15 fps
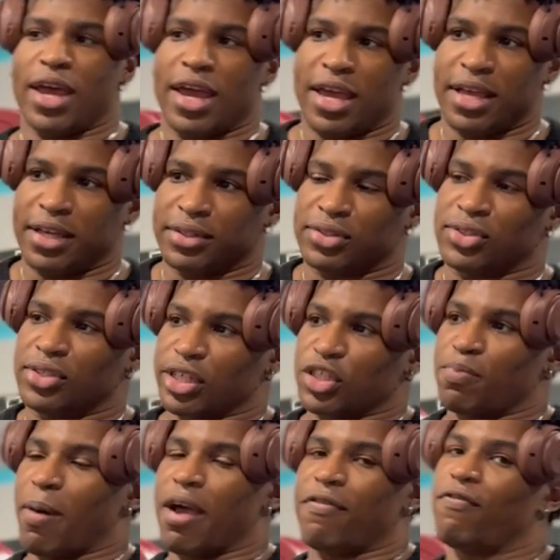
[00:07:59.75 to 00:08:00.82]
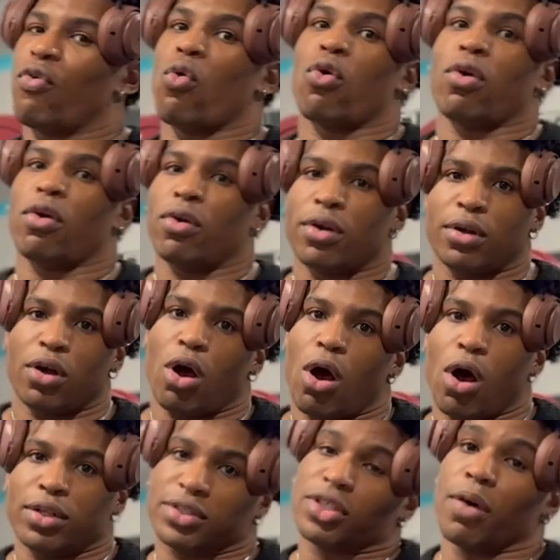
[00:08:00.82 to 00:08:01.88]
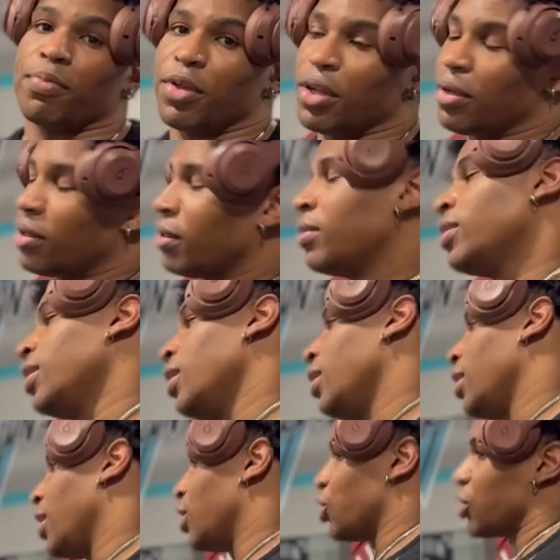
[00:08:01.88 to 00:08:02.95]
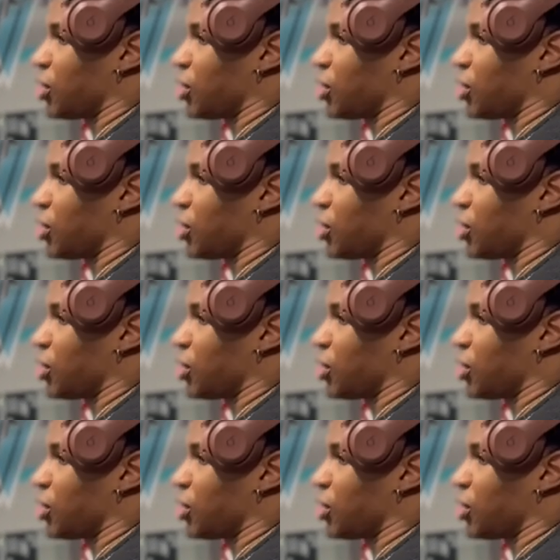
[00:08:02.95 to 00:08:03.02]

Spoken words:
a 6x4 on something. It